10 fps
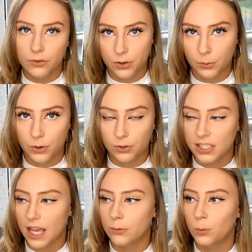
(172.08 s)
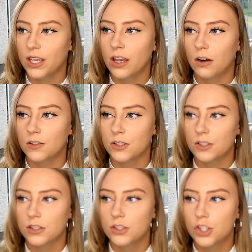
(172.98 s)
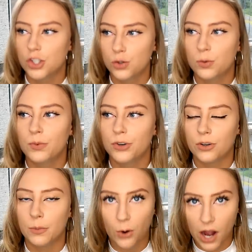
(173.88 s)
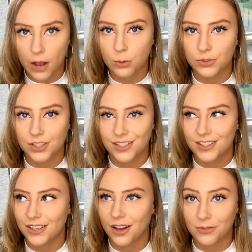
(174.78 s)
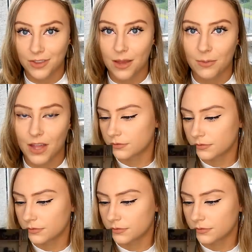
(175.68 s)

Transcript: over the world, and we are just super proud of them.